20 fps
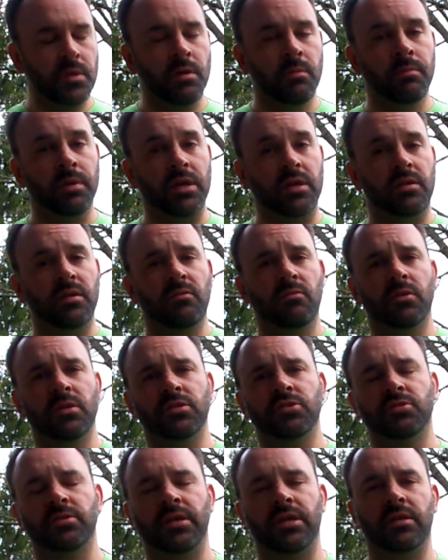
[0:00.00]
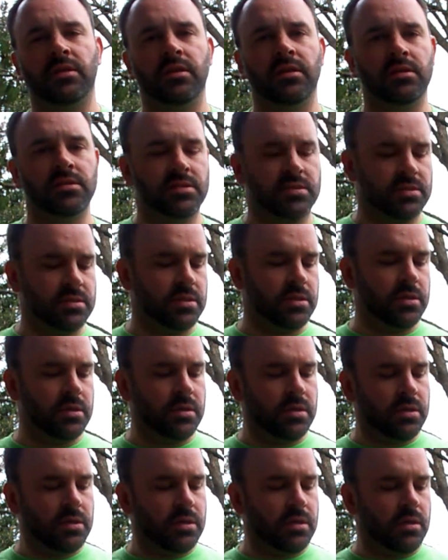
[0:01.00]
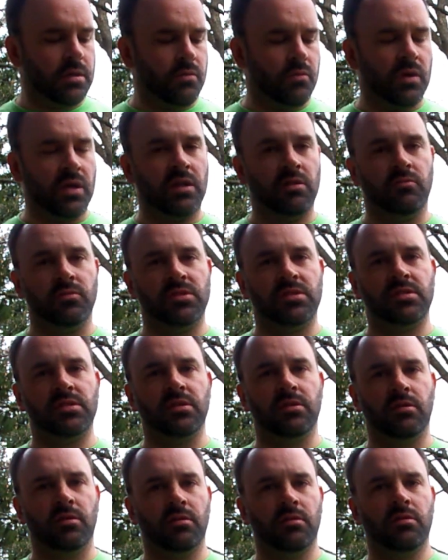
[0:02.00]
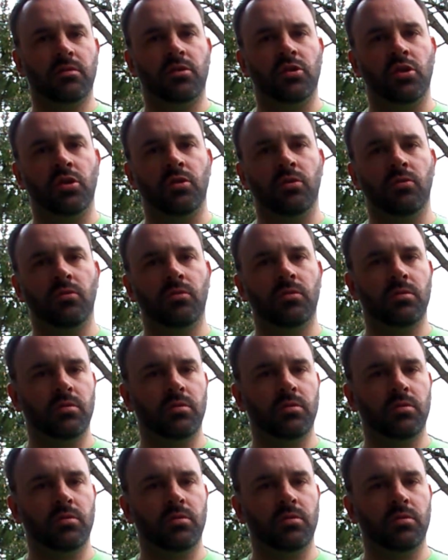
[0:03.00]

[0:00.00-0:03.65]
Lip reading: But I did want to drink this while it was still new,